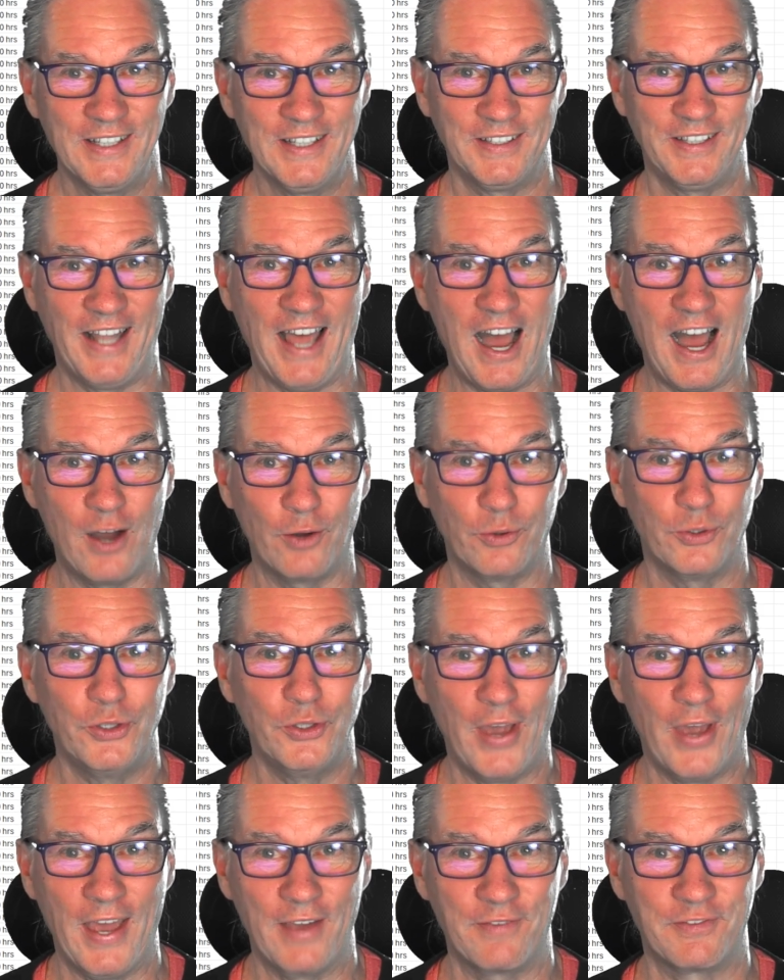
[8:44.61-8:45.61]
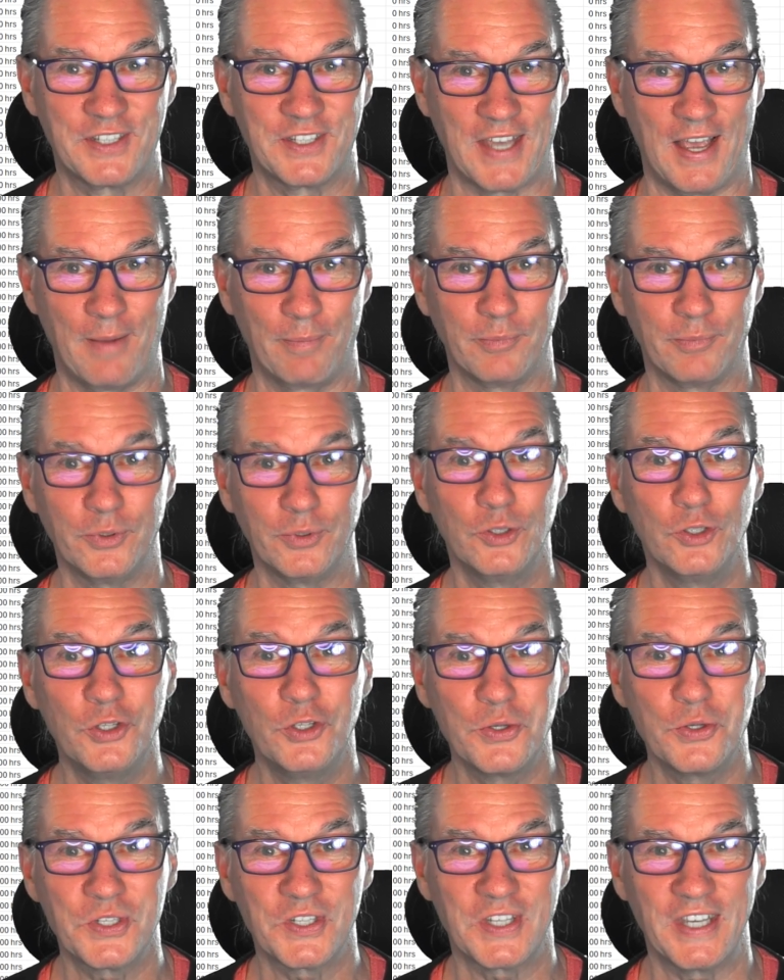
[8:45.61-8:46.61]
Now you have some
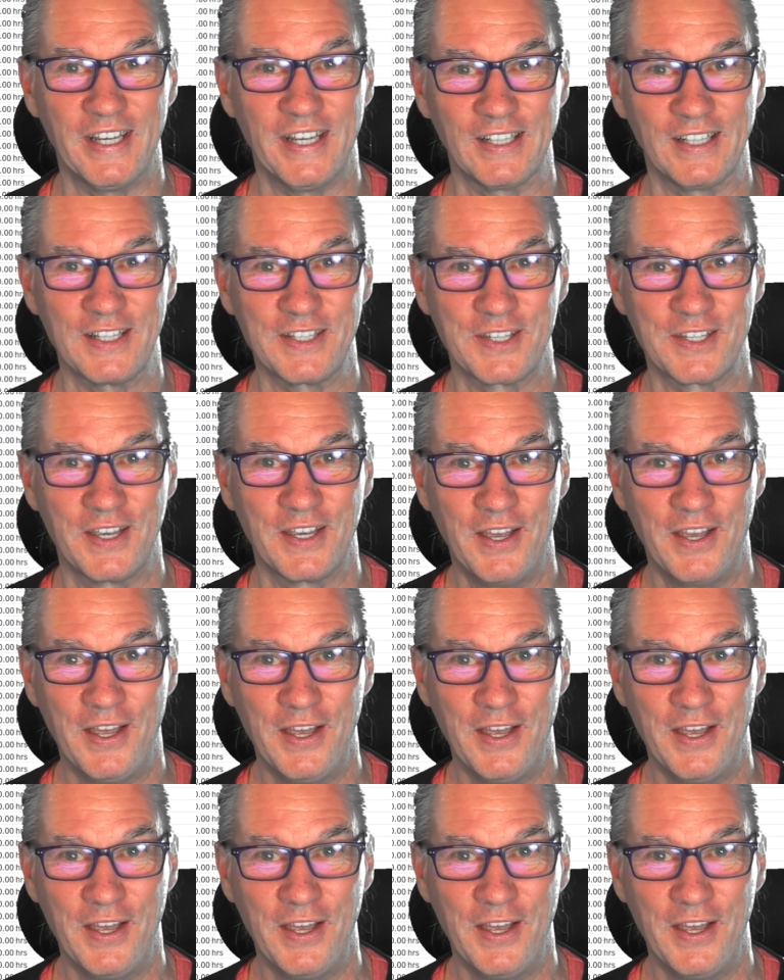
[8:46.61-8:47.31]
new skills.